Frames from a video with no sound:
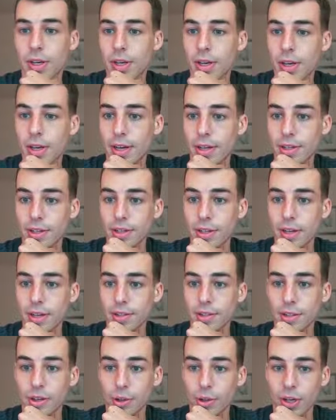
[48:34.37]
Nice,
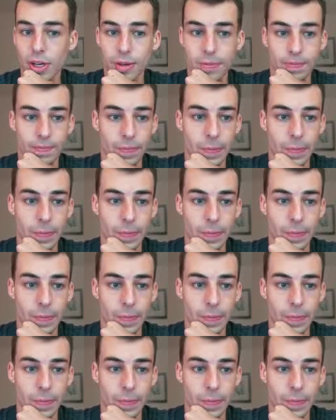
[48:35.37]
nice. Okay.